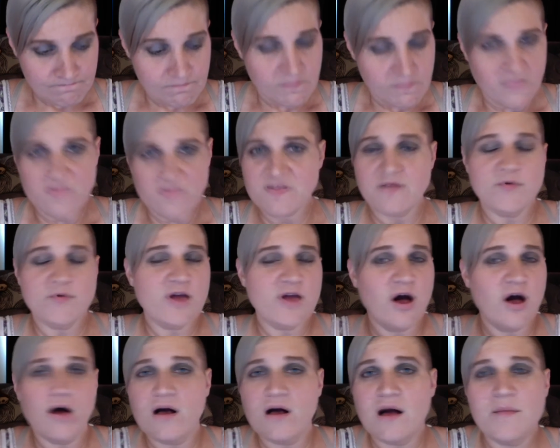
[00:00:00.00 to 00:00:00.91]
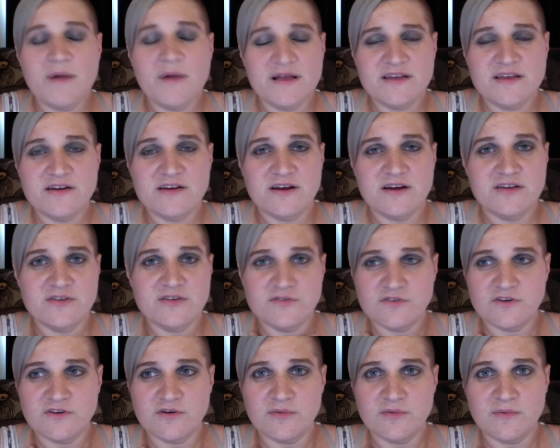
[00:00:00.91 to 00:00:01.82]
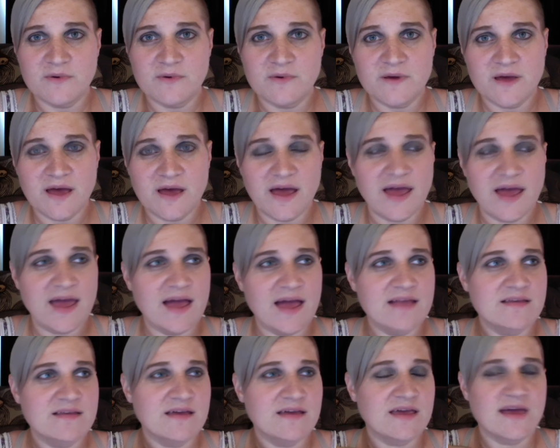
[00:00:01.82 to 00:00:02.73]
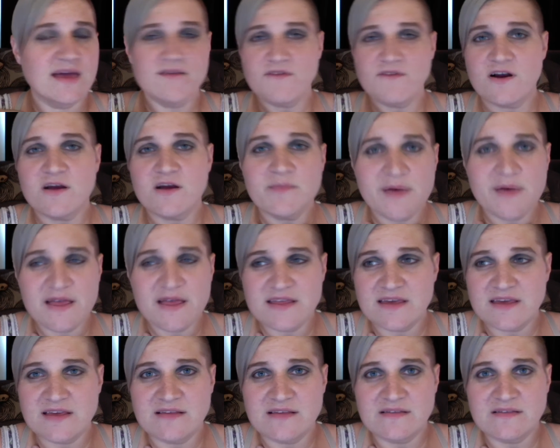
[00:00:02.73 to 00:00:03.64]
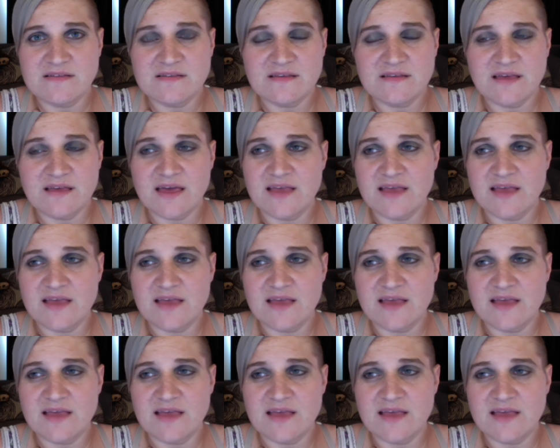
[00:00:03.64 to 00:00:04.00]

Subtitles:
that we all come on here on YouTube and give our opinions